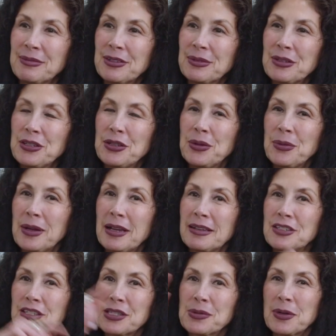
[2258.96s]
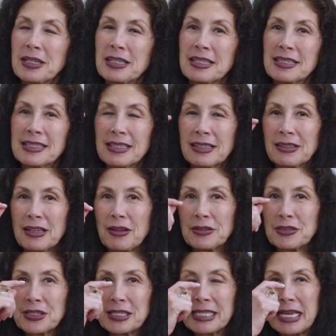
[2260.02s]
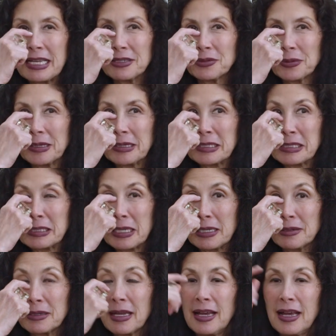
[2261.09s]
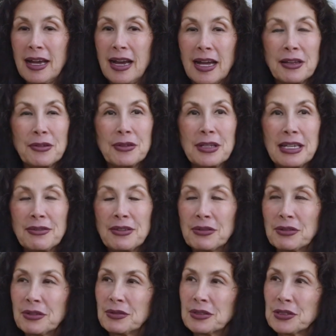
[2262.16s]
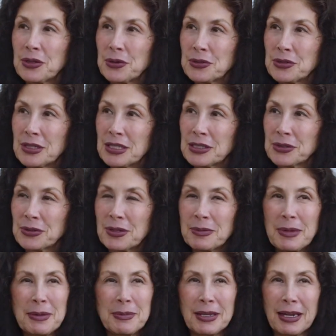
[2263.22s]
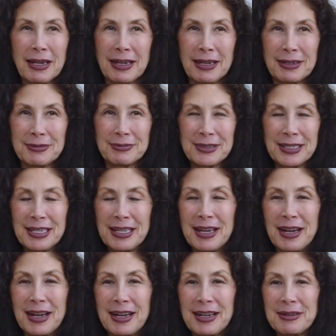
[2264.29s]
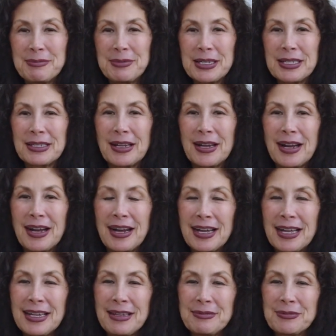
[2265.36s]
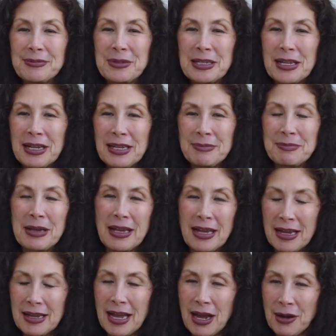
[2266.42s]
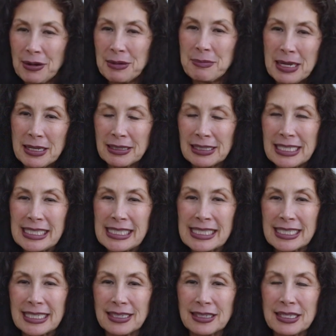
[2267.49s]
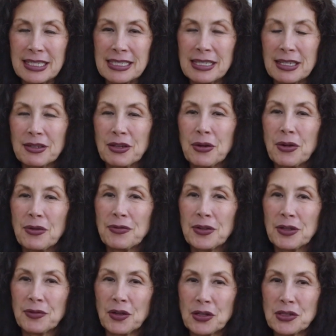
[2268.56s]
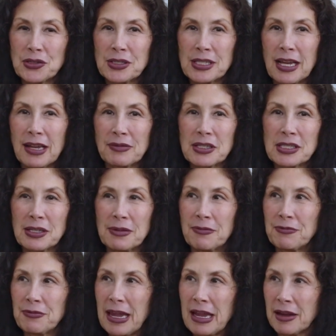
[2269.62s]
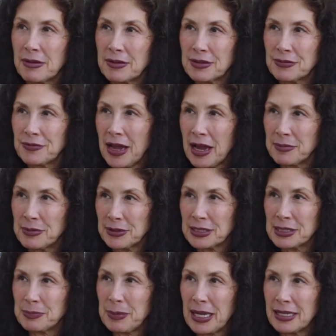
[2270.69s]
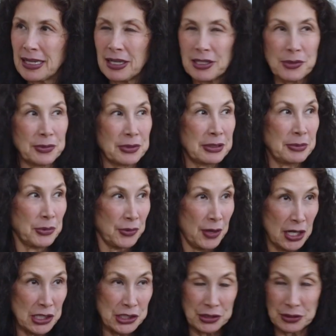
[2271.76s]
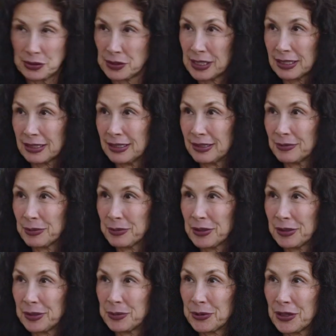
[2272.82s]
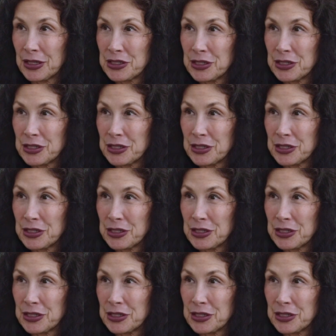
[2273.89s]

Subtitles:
Well, I just wanted to, I'll just end with this. And I don't think I've ever even told you this story. Maybe I have. But how I met Lisa is a girlfriend of ours used to have the fabulous penthouse where Liberace used to live. Remember the Liberace